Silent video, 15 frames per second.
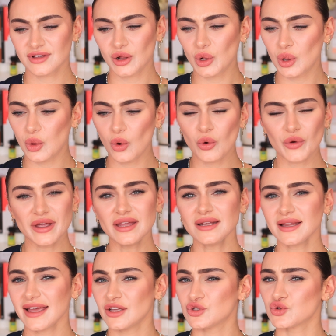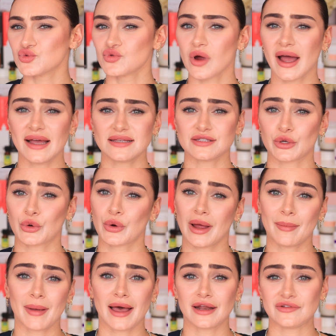chlorine like dries the
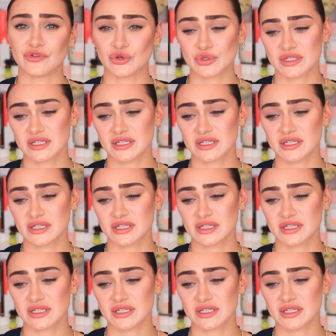crap out of your